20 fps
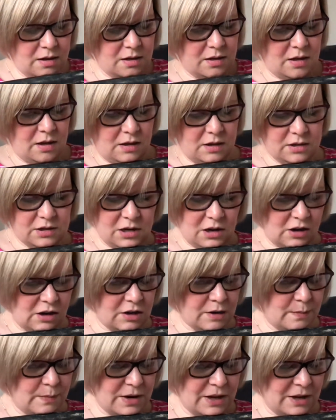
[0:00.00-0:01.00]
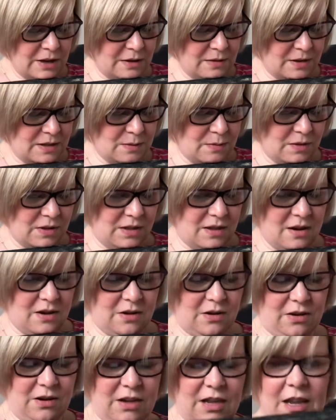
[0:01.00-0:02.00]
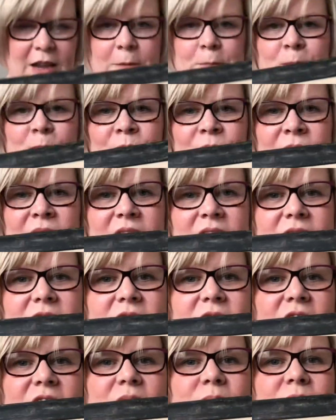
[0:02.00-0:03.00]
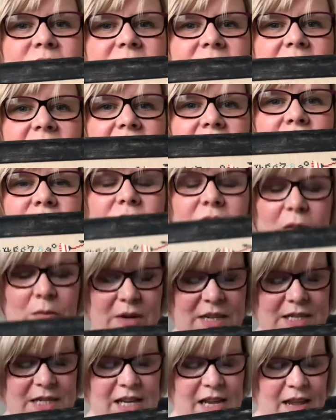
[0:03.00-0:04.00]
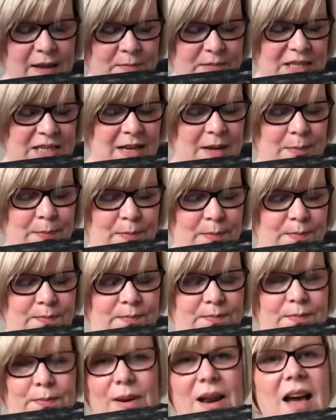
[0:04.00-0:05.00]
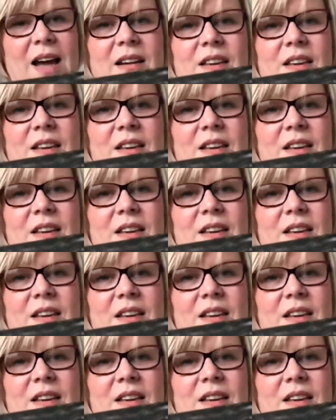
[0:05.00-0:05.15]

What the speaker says: The dark blue is one that I dyed myself. Oh, and DMC black